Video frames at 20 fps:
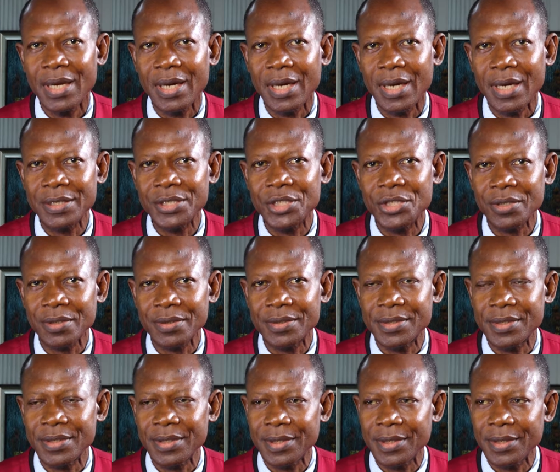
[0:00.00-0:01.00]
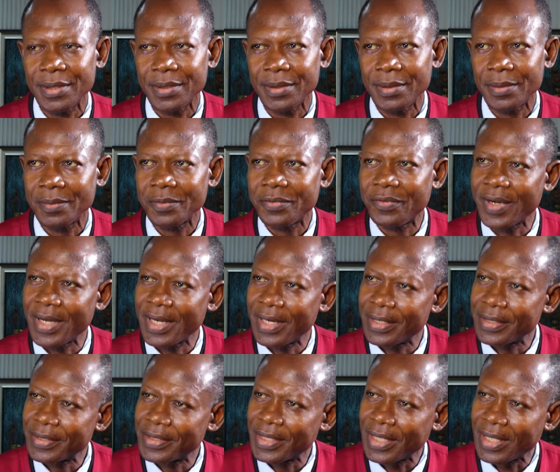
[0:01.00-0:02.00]
are short-term
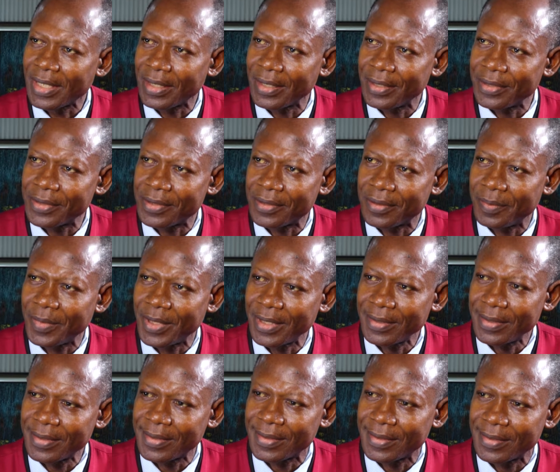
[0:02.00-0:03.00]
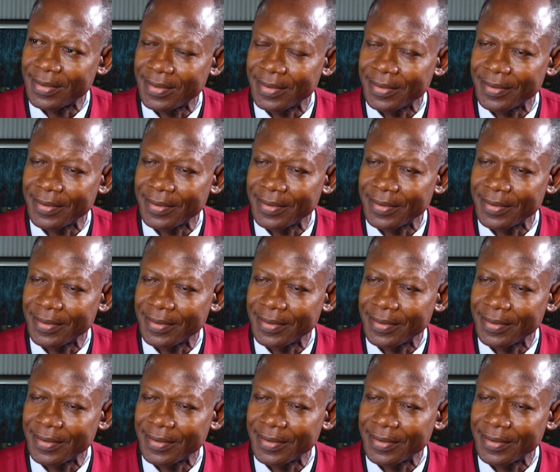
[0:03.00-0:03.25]
financial instruments